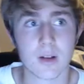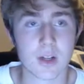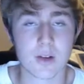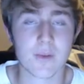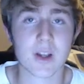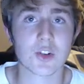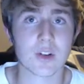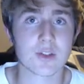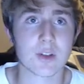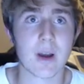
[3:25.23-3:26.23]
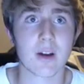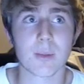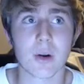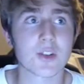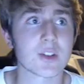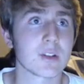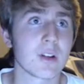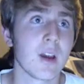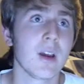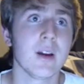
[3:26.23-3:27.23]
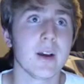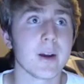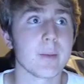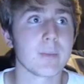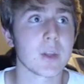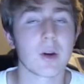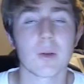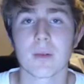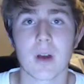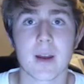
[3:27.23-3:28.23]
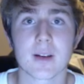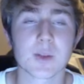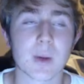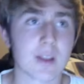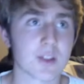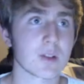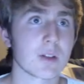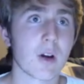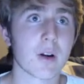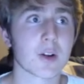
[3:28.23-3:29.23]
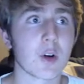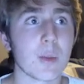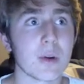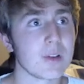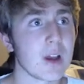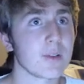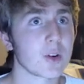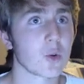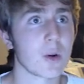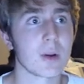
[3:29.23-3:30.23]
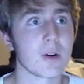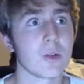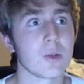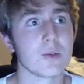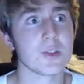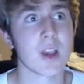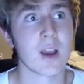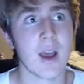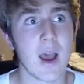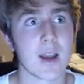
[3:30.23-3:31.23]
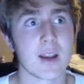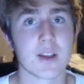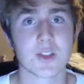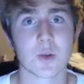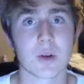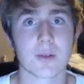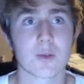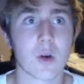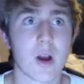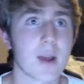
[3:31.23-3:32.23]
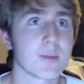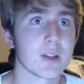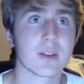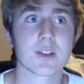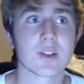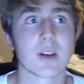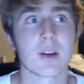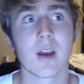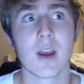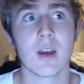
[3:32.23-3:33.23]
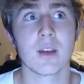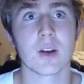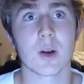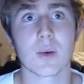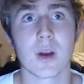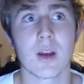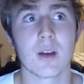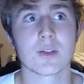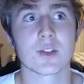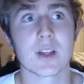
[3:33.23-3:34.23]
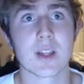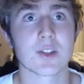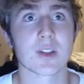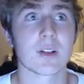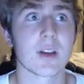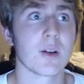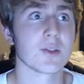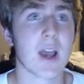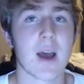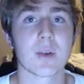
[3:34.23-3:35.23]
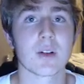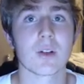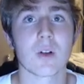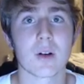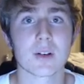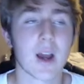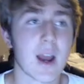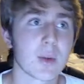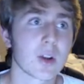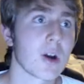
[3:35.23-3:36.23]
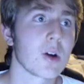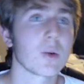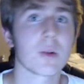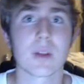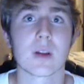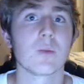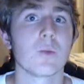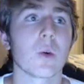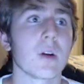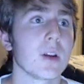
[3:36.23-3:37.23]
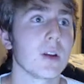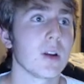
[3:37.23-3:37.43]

convictions about a person. I explained this in the article, but if you have a criminal who's had a history of crimes, and let's say, you know, statistically those happened a long time ago, or they weren't,